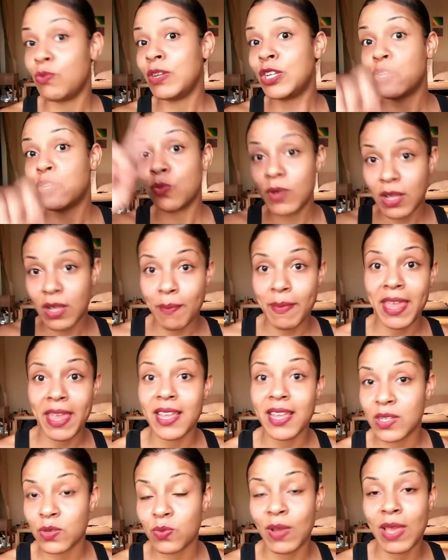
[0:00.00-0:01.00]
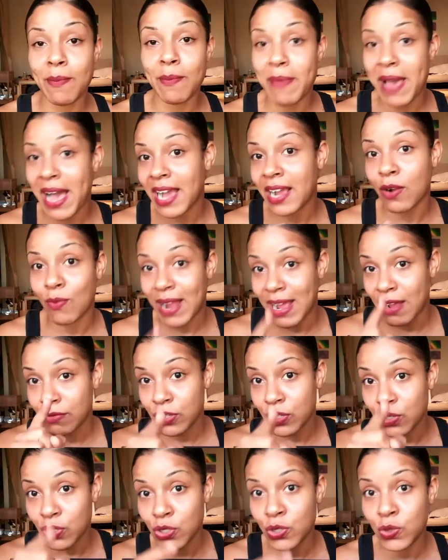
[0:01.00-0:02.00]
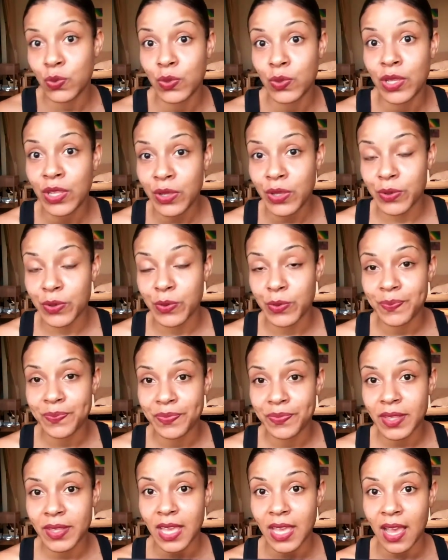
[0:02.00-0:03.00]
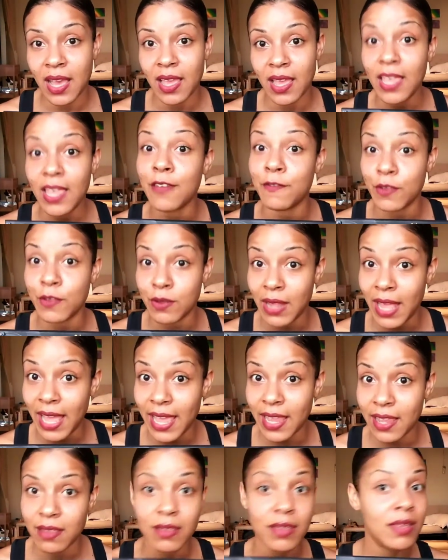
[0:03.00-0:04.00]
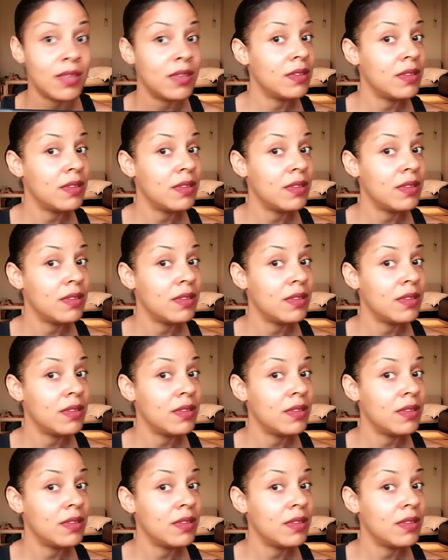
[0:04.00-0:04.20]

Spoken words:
which will make its way back around to you, if you like.